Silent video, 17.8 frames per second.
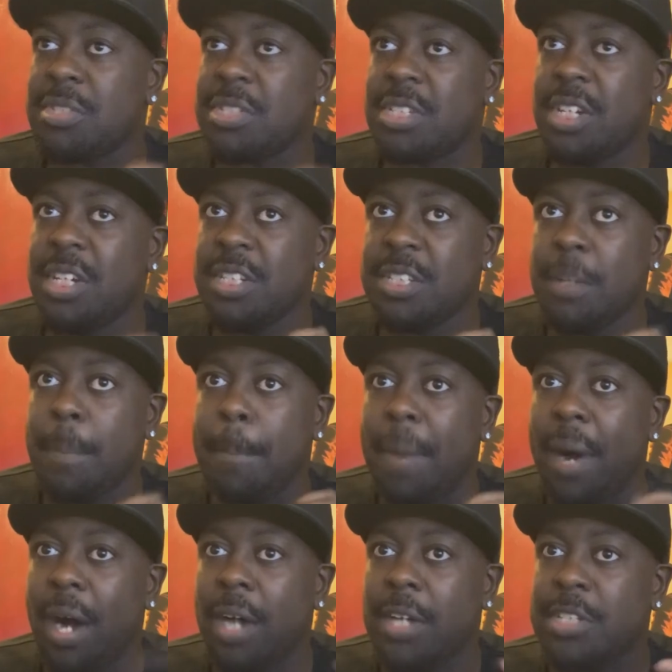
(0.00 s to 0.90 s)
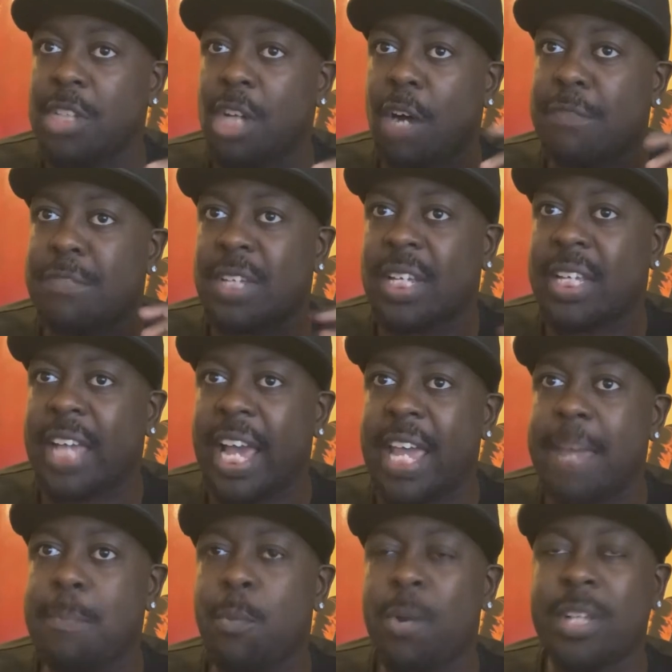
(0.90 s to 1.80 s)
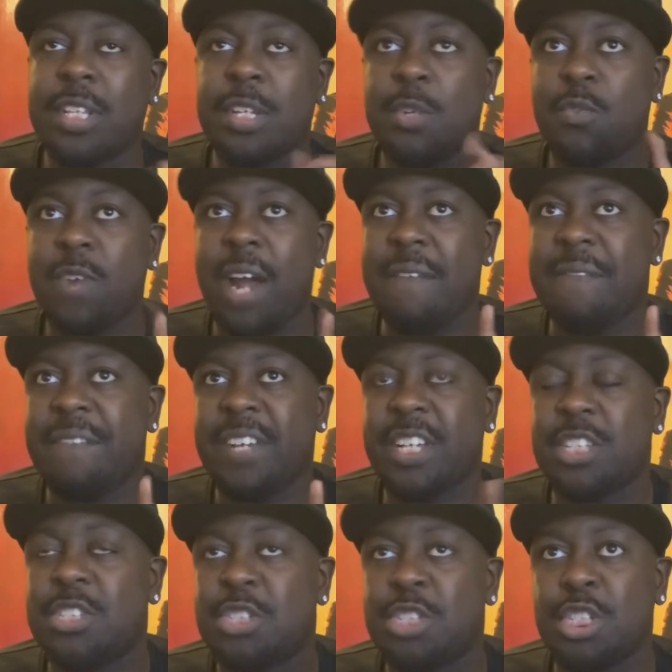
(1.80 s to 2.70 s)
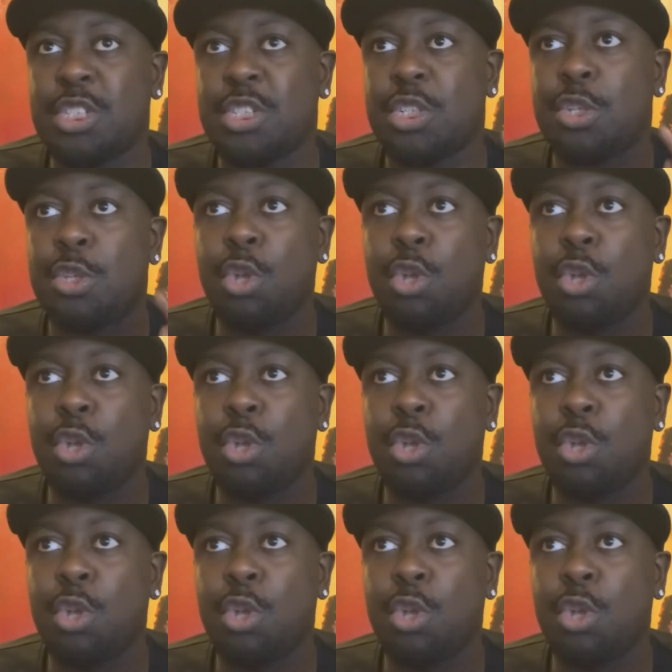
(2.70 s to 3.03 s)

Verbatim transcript: were certain parts of the game where the graphics just